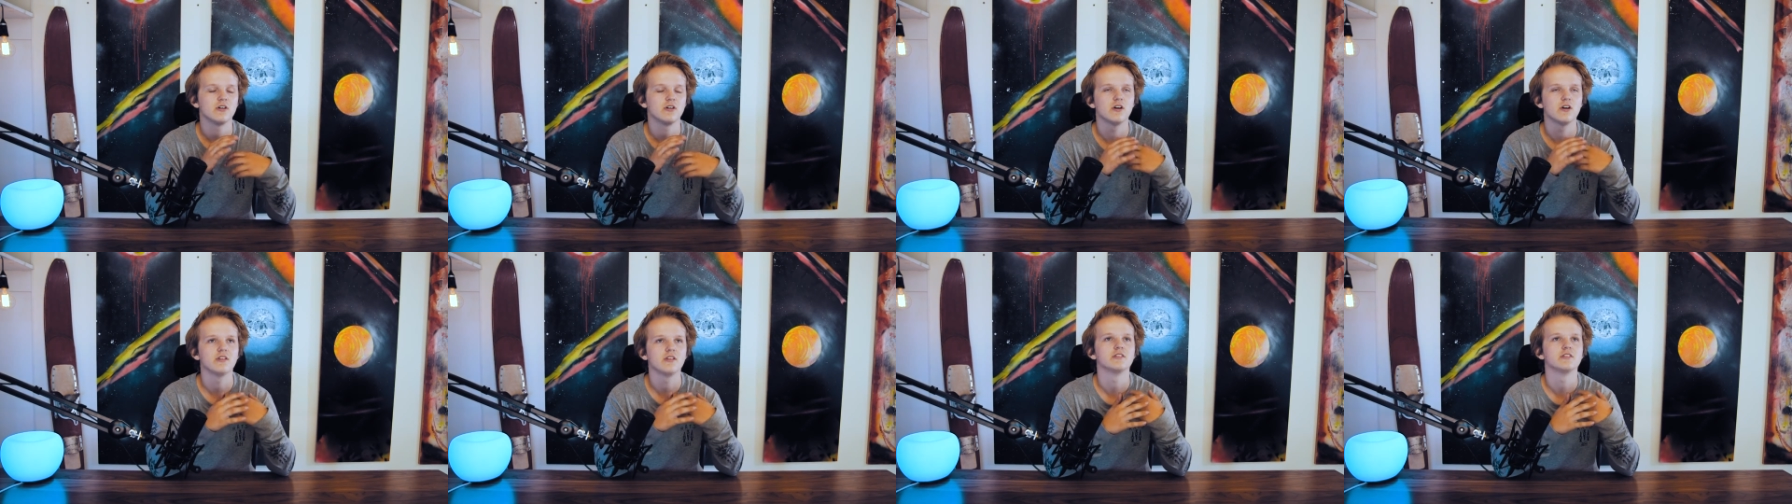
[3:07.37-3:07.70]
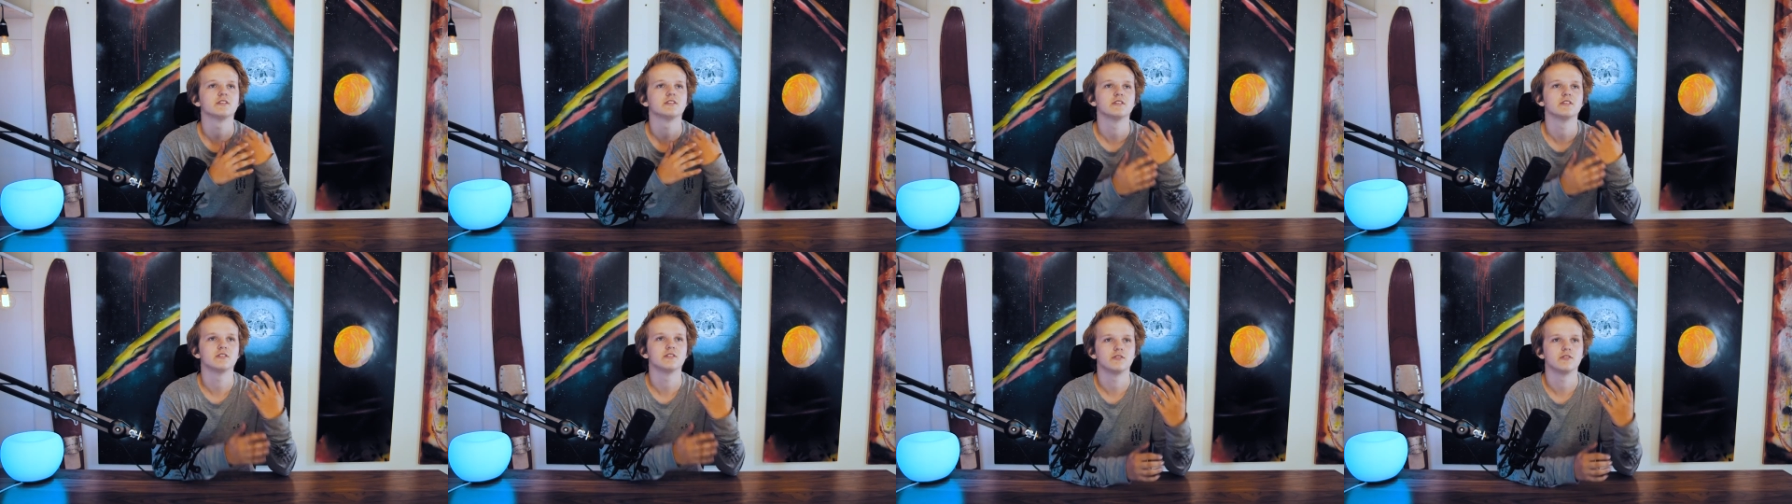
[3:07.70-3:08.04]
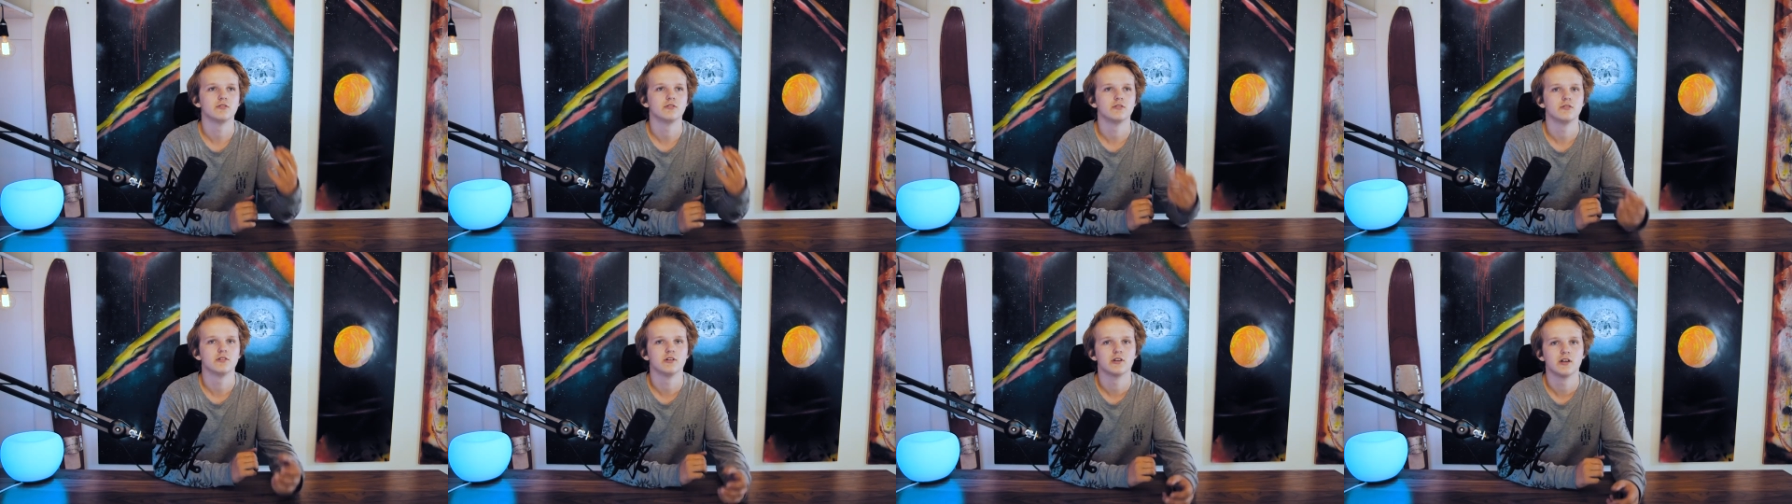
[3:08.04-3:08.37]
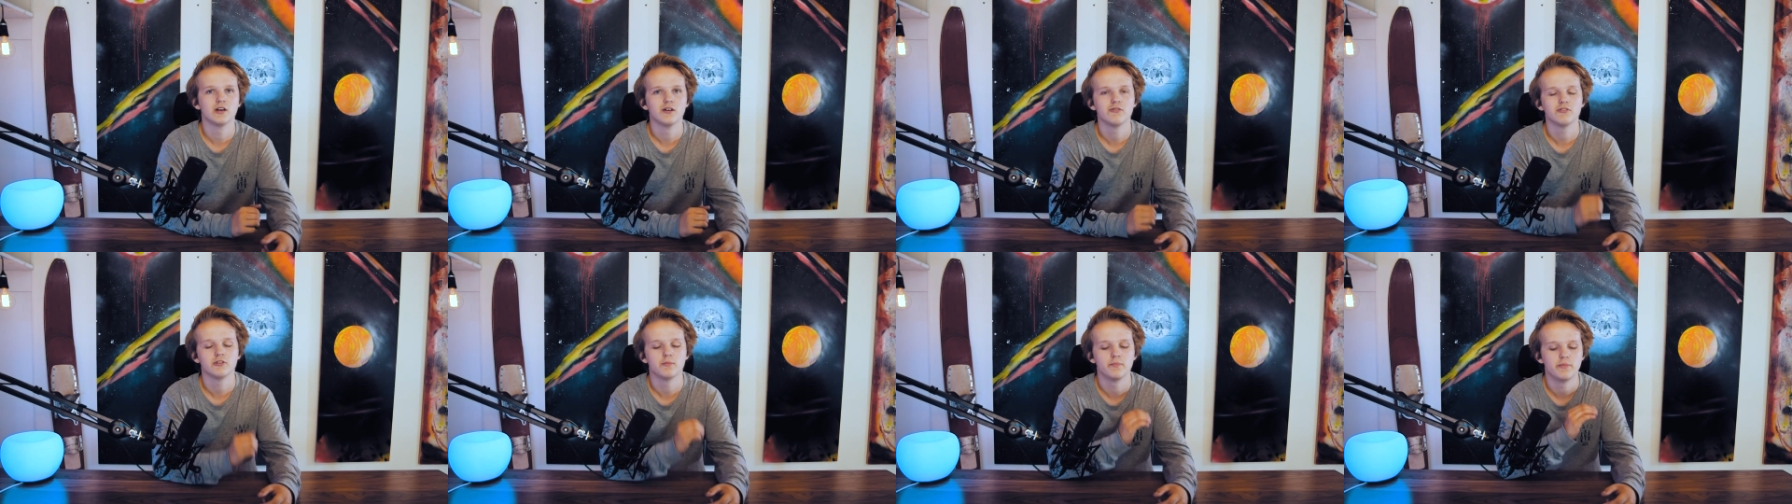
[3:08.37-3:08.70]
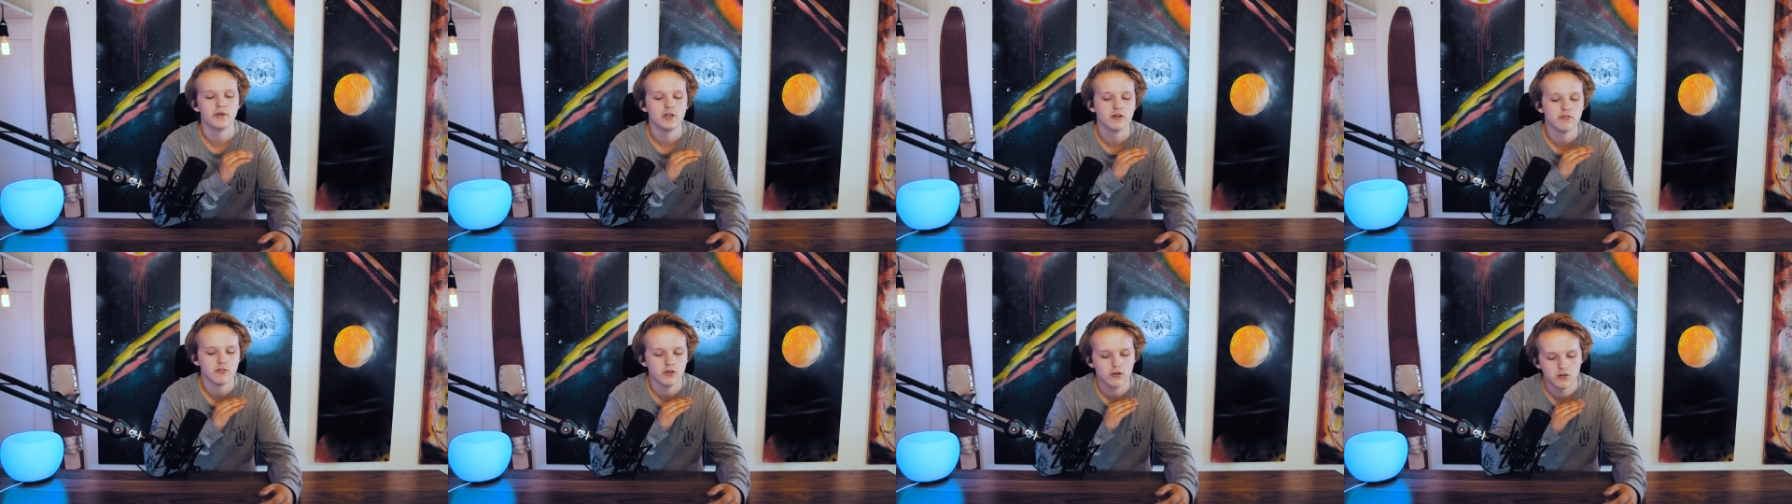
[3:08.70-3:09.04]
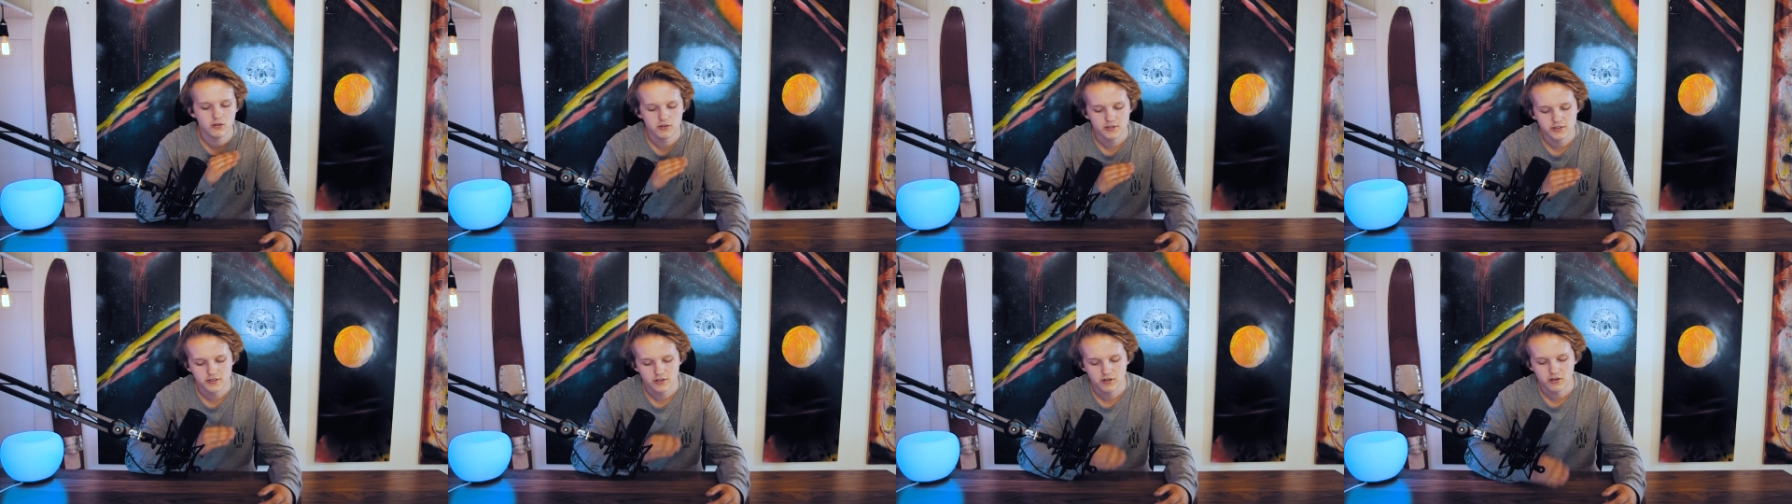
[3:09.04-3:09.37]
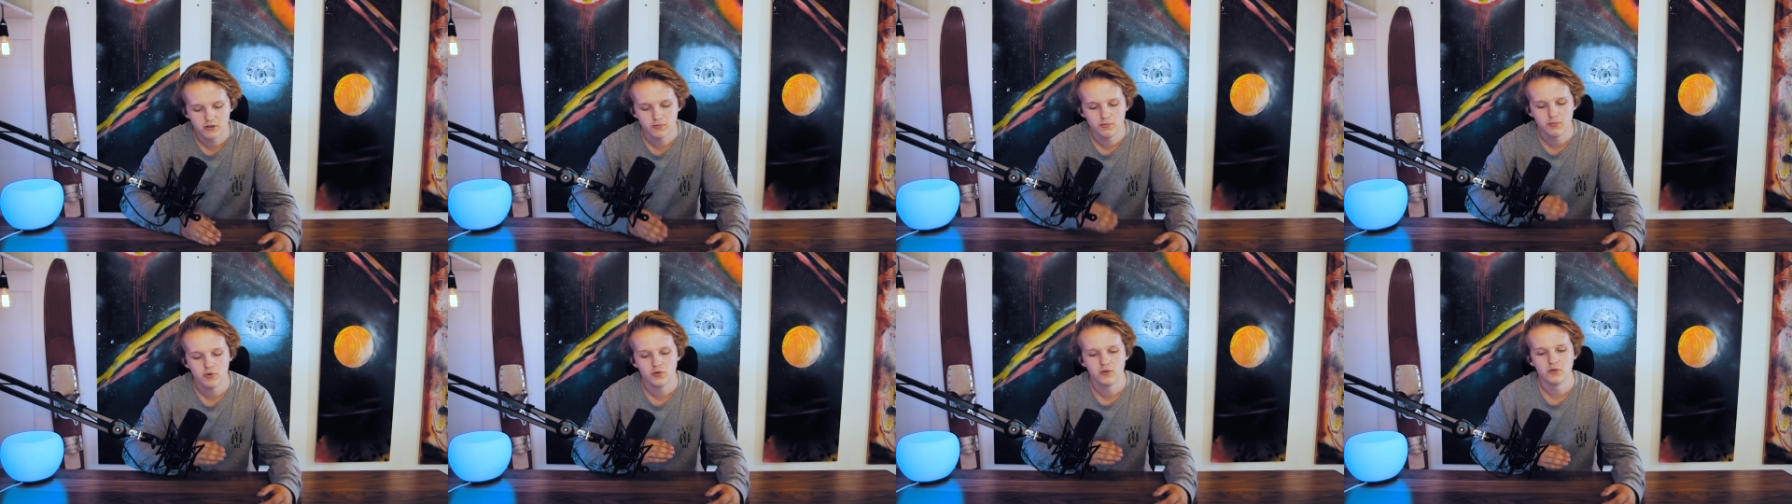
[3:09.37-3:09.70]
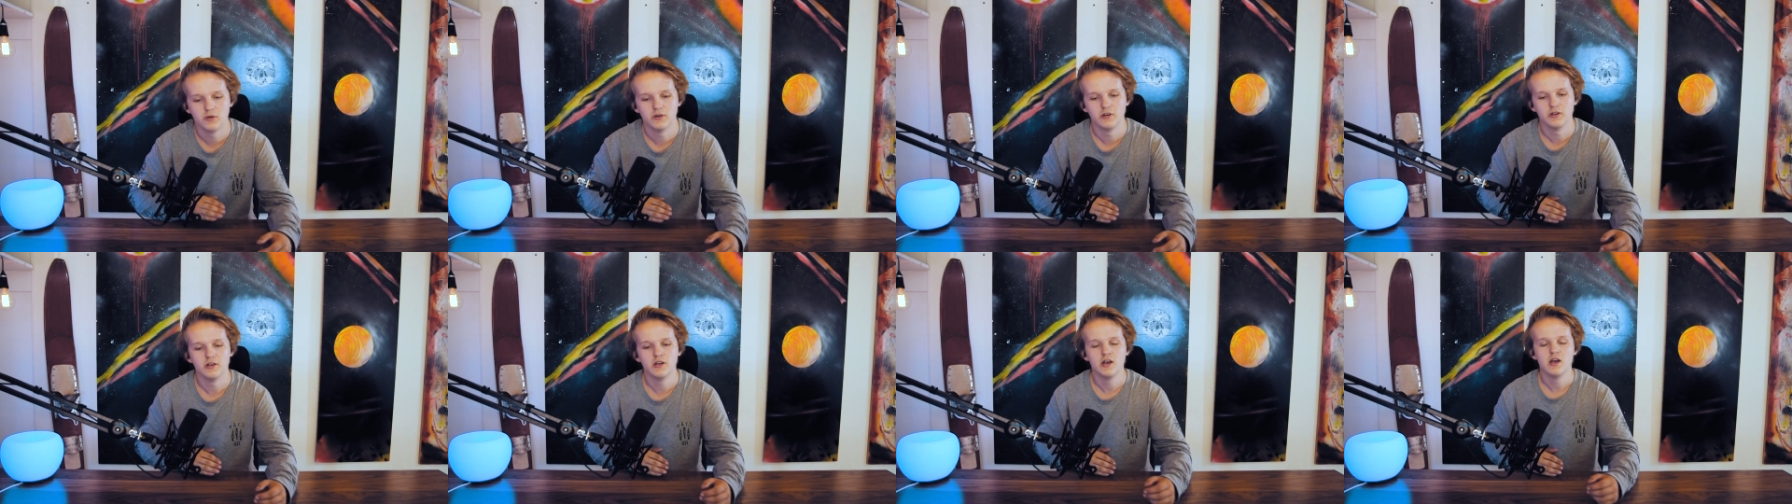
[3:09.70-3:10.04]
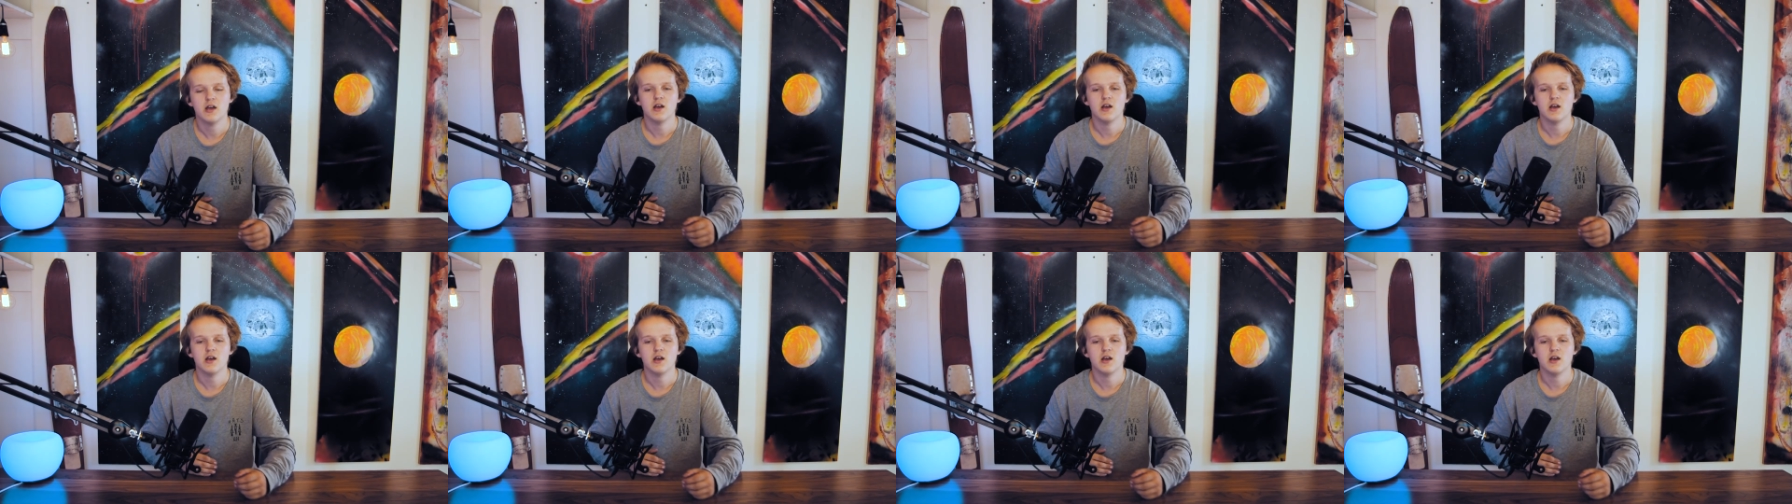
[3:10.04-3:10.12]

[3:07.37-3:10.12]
oh this isn't good enough the b-roll isn't on point